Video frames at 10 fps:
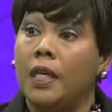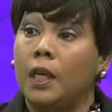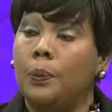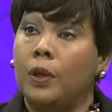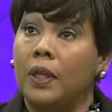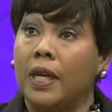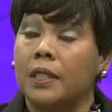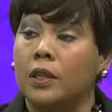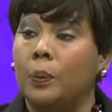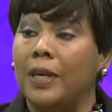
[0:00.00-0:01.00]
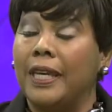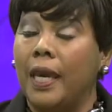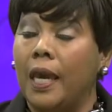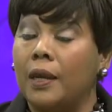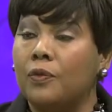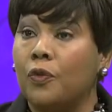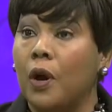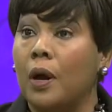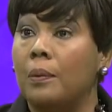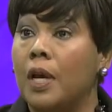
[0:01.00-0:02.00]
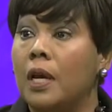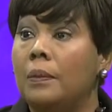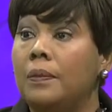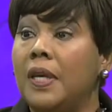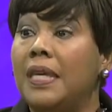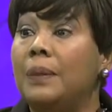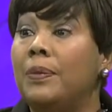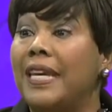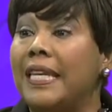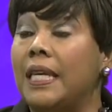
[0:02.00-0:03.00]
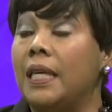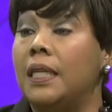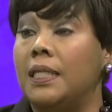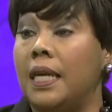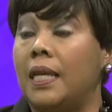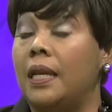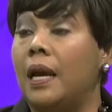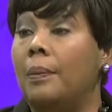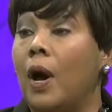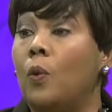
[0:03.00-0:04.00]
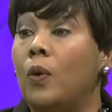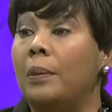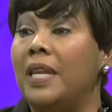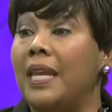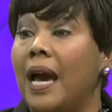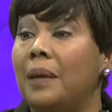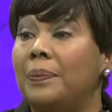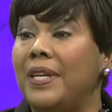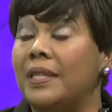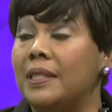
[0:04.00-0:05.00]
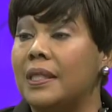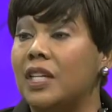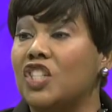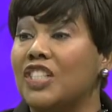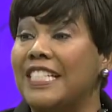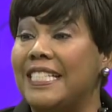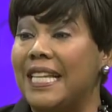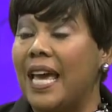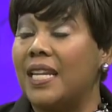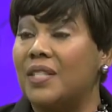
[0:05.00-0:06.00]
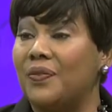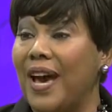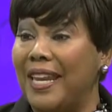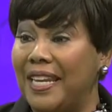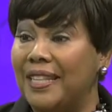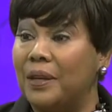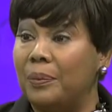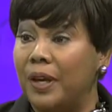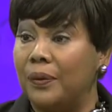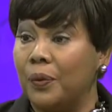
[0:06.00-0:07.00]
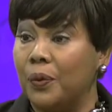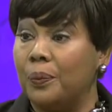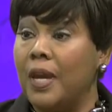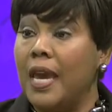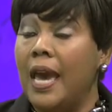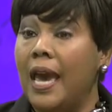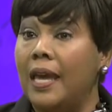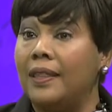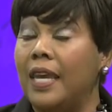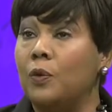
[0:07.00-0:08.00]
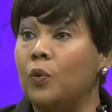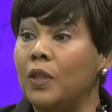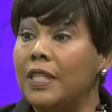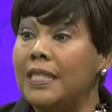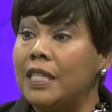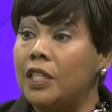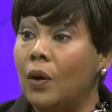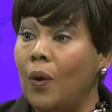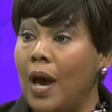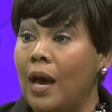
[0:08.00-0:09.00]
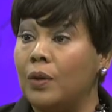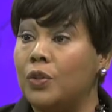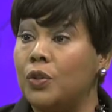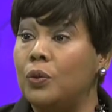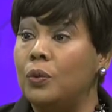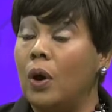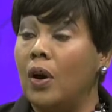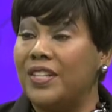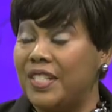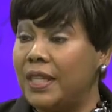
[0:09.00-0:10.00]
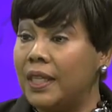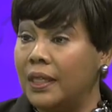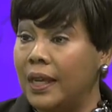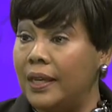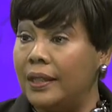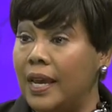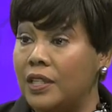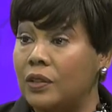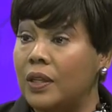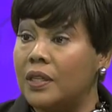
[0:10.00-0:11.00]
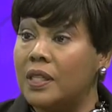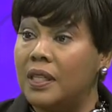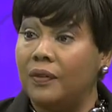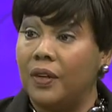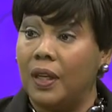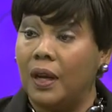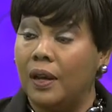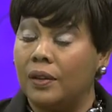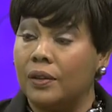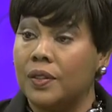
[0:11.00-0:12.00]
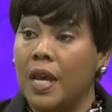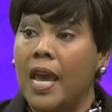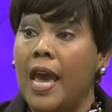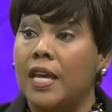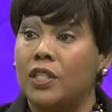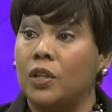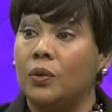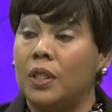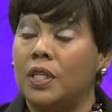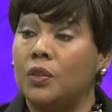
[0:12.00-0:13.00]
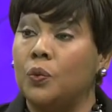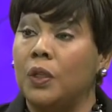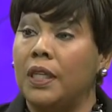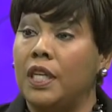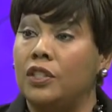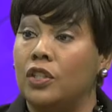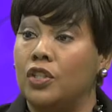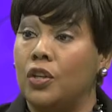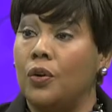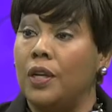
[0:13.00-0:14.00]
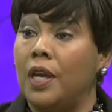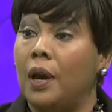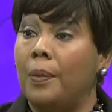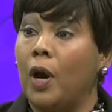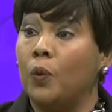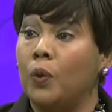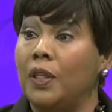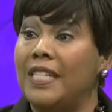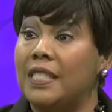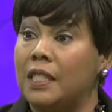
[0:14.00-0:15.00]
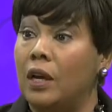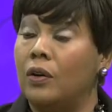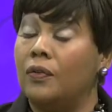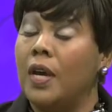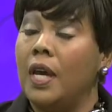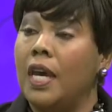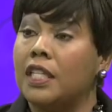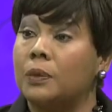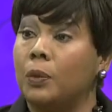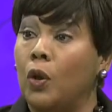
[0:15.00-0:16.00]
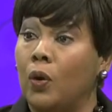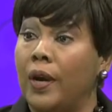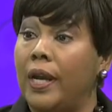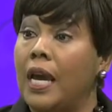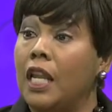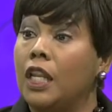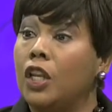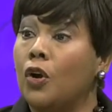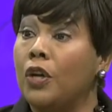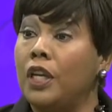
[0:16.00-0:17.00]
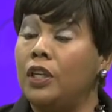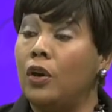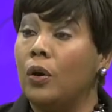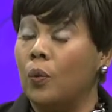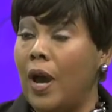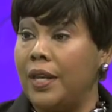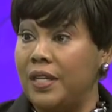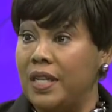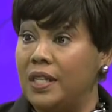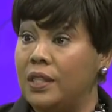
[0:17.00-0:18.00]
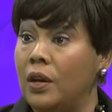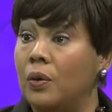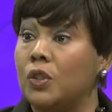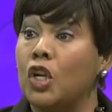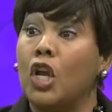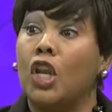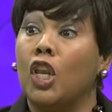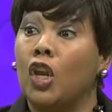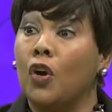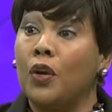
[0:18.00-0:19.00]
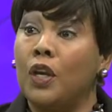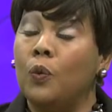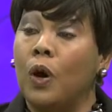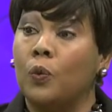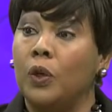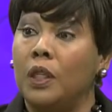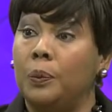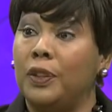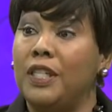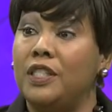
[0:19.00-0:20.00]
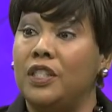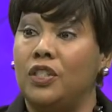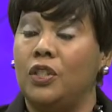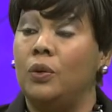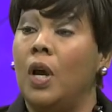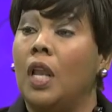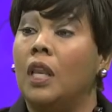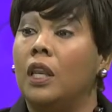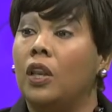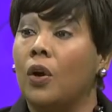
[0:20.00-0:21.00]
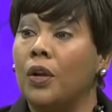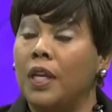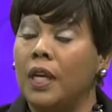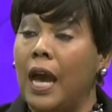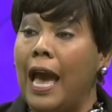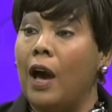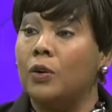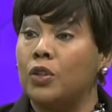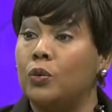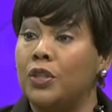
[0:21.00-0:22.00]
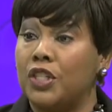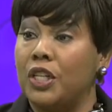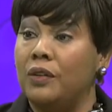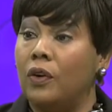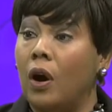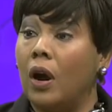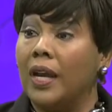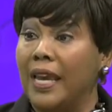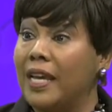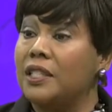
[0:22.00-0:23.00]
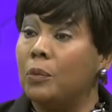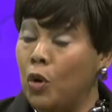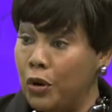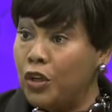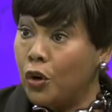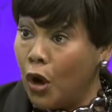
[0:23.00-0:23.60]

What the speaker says: Keep Your Legs Open came from me being inundated about women not being sexually satisfied in the bedroom. and they really didn't know how to articulate that to their significant others. And so this really is a journey about really self-exploring, learning your erogenous zones, learning what really pleases you, learning how to achieve an orgasm on your